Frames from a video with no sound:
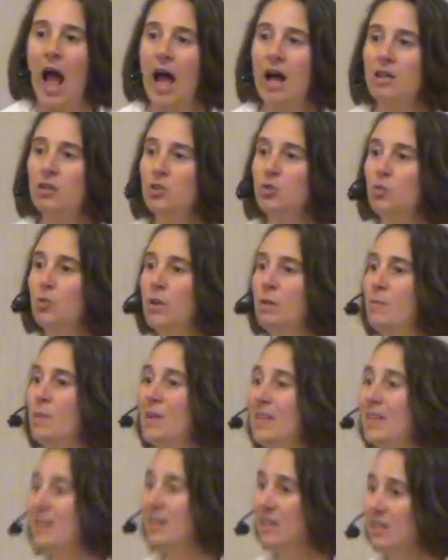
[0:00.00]
As we
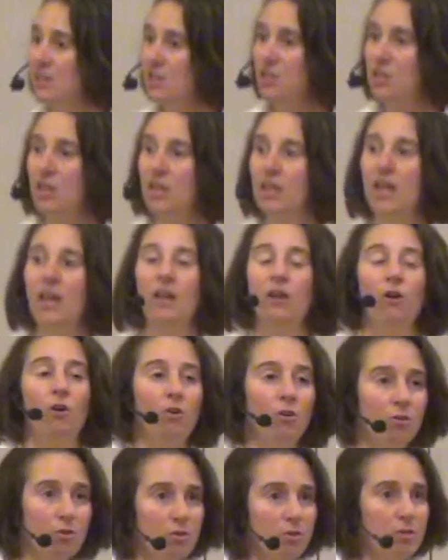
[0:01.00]
begin to get
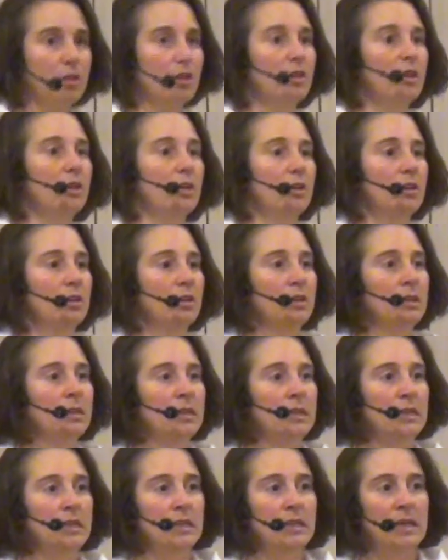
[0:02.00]
older,
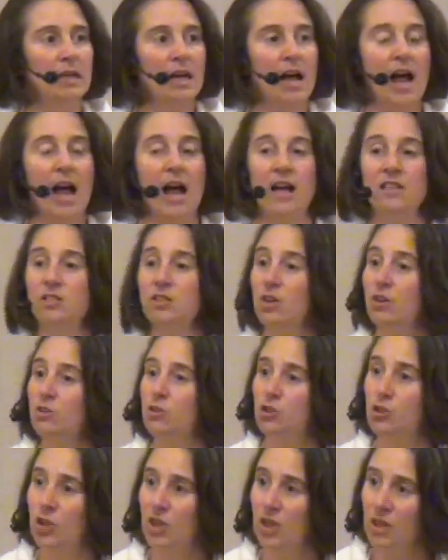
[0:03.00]
as
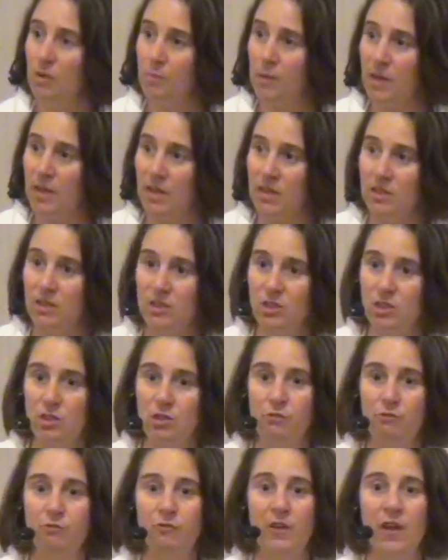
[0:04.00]
our jing
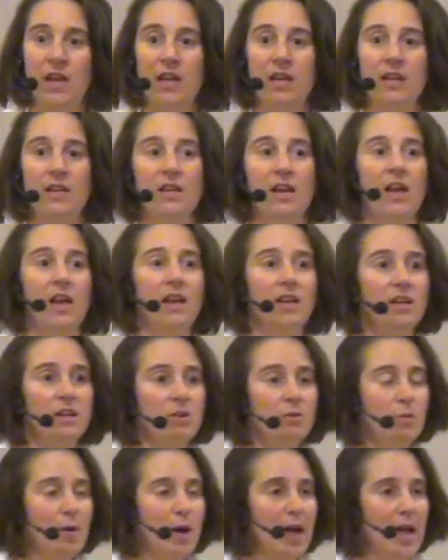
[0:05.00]
begins to fade
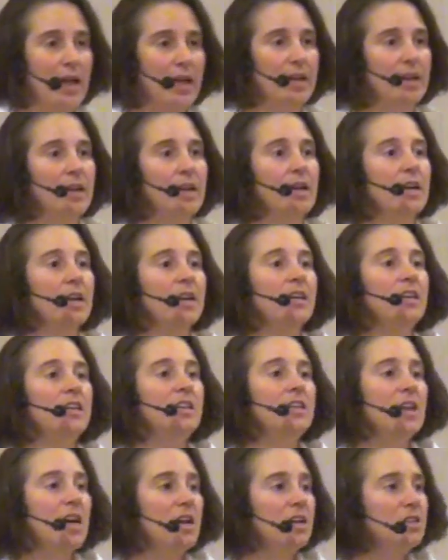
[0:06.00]
anyway,
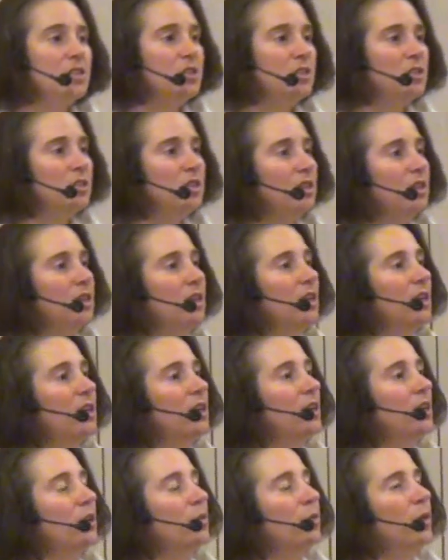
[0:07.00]
yes,
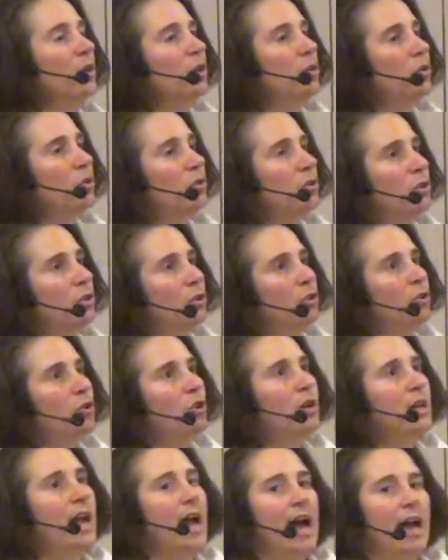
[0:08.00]
we could
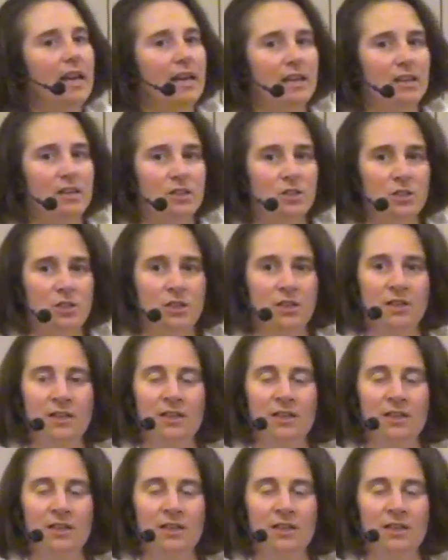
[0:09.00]
look at it